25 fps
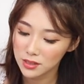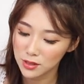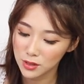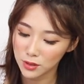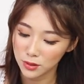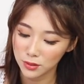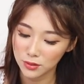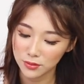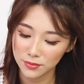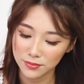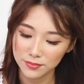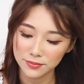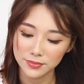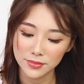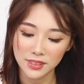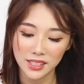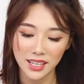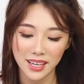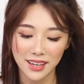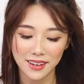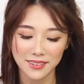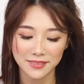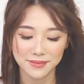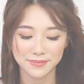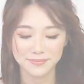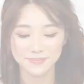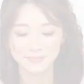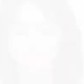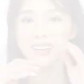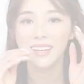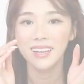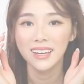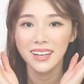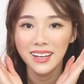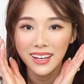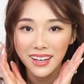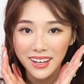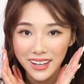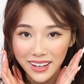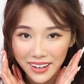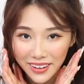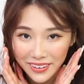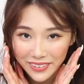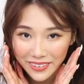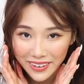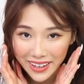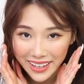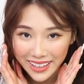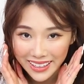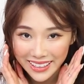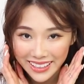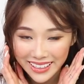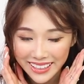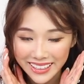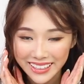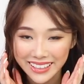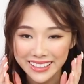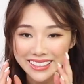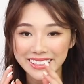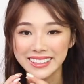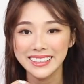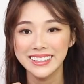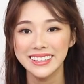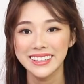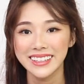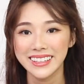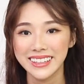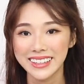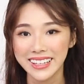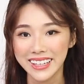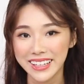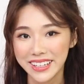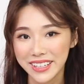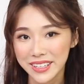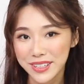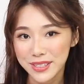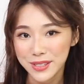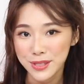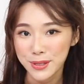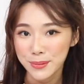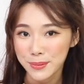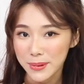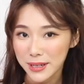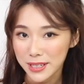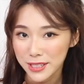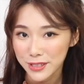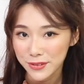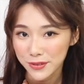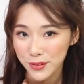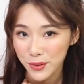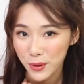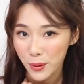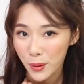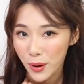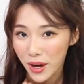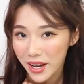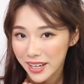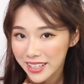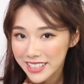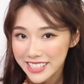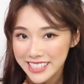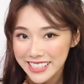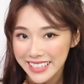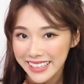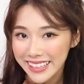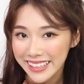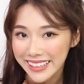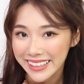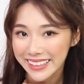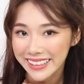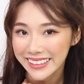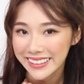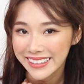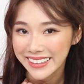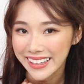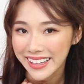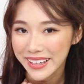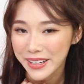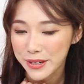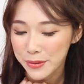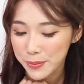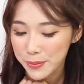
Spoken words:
So. Alrighty, thank you so much for watching. Bye.